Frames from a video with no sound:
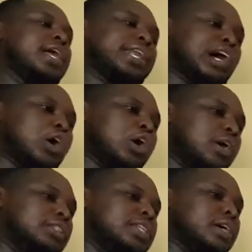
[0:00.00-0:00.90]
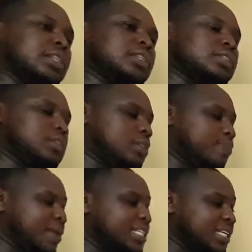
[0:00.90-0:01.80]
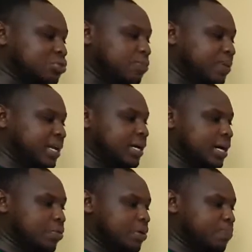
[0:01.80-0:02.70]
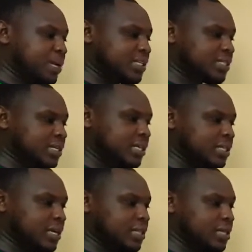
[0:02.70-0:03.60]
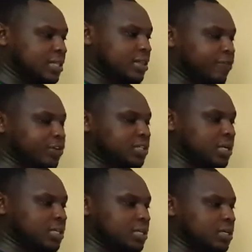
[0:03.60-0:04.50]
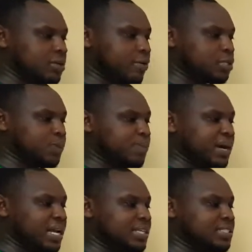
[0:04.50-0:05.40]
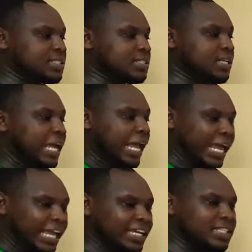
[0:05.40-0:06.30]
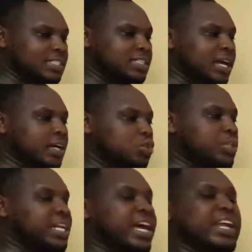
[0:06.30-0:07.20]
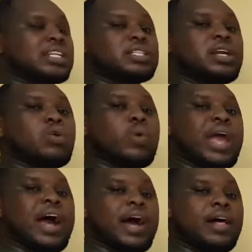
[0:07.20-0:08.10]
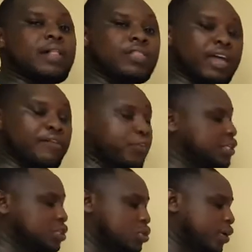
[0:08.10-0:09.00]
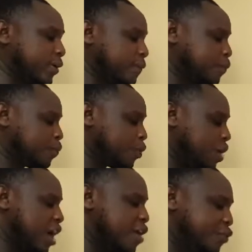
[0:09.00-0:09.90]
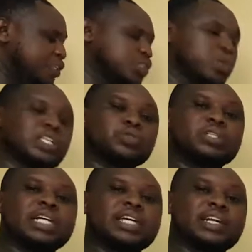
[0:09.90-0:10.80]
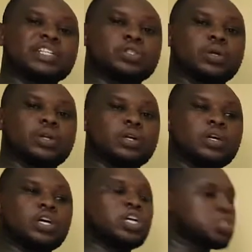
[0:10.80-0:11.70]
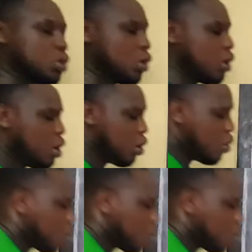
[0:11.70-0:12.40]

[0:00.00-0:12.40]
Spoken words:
Now the place that we place the spring balance is to the direction where the effort is going. Our effort is going that direction, so